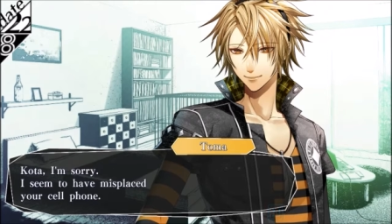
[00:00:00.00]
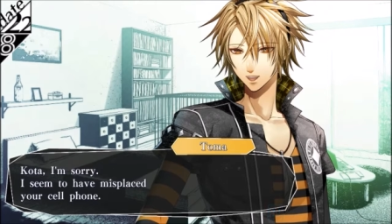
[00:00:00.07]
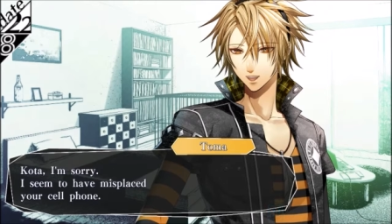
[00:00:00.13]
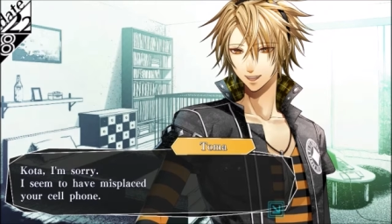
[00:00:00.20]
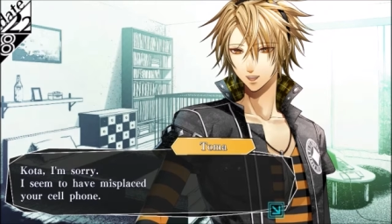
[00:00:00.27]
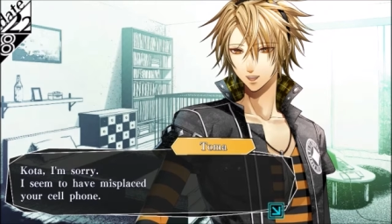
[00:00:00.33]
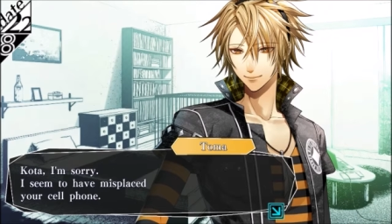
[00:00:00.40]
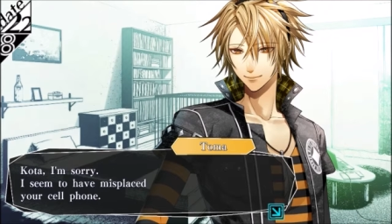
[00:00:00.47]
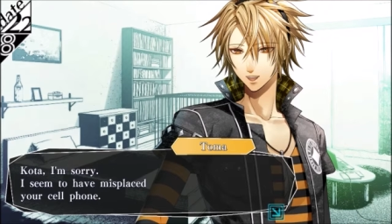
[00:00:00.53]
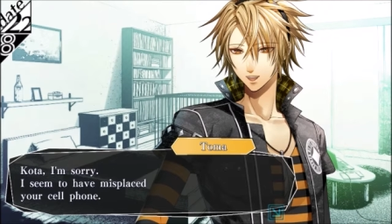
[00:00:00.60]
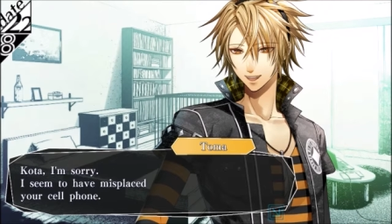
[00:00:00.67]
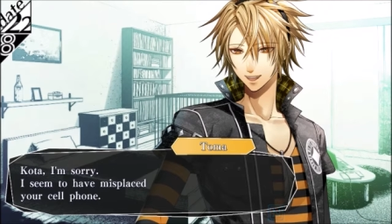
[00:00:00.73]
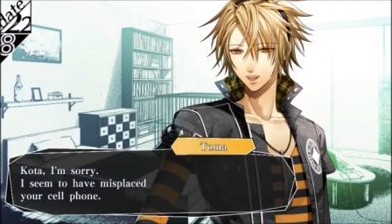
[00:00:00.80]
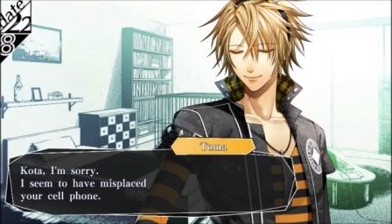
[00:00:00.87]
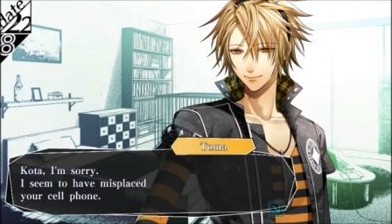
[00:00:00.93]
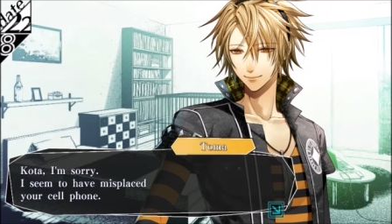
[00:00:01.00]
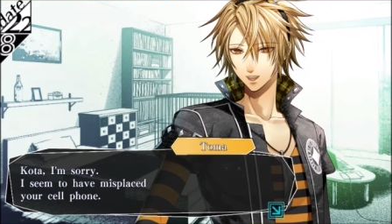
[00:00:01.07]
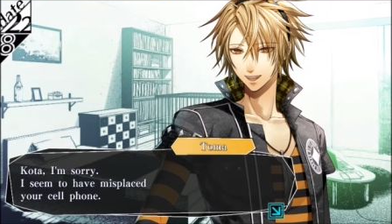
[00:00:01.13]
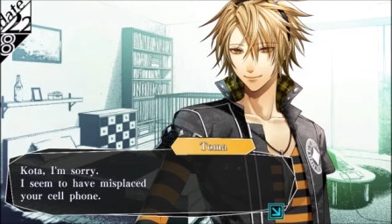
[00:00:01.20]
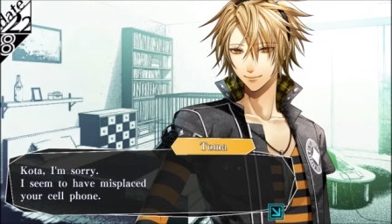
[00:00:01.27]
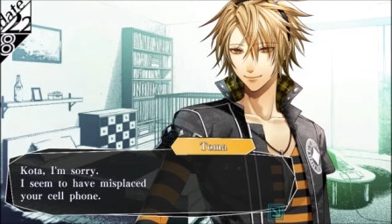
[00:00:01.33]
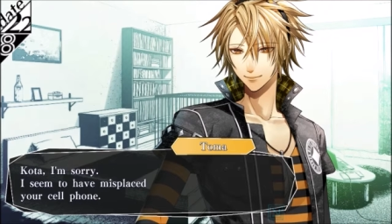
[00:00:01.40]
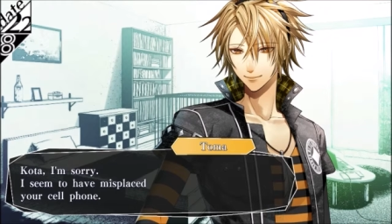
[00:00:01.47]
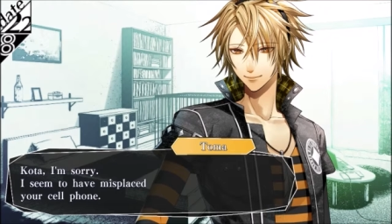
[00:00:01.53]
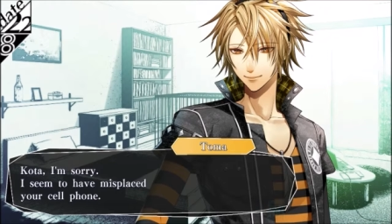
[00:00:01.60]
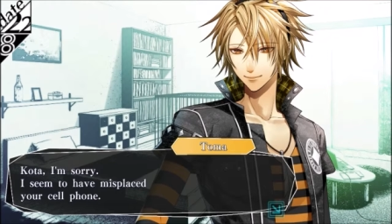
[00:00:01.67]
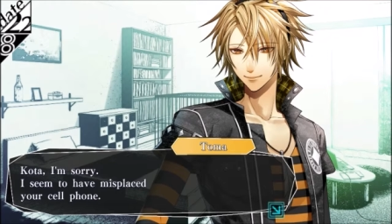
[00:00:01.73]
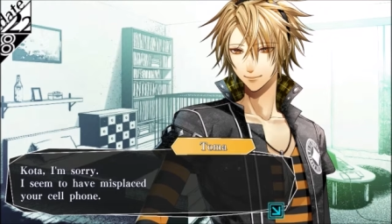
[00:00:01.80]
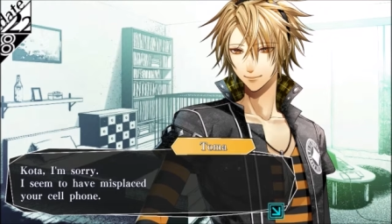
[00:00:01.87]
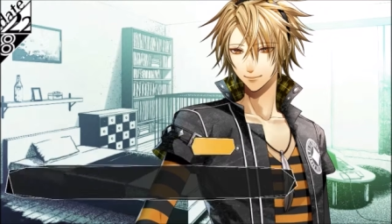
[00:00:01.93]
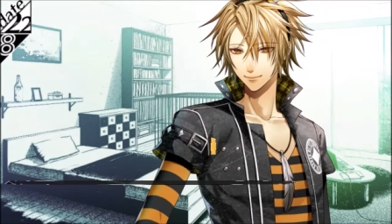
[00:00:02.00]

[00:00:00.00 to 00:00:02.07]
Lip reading: I seem to have misplaced your cell phone.